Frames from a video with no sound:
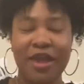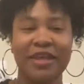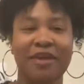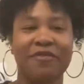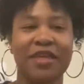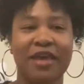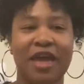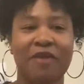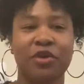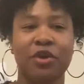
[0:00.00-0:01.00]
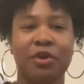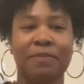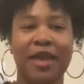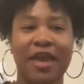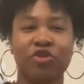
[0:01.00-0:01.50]
that I think I have a good
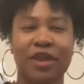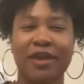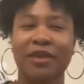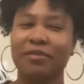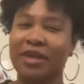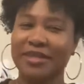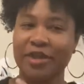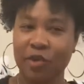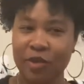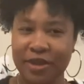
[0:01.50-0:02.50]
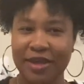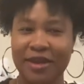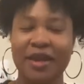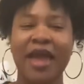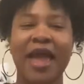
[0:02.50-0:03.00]
passion I can excel in.